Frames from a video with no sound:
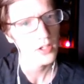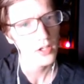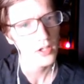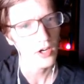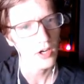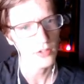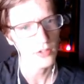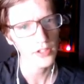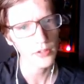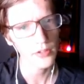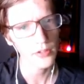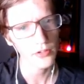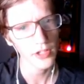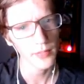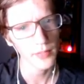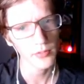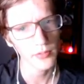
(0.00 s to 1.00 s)
our
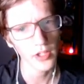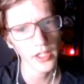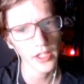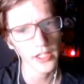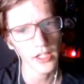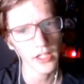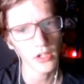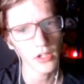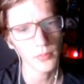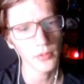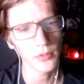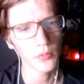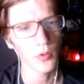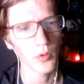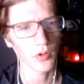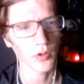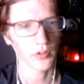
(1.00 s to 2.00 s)
leaders kept saying, it'll be
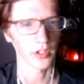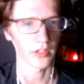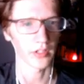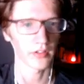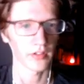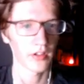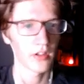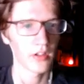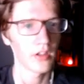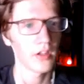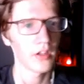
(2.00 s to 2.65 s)
worth it.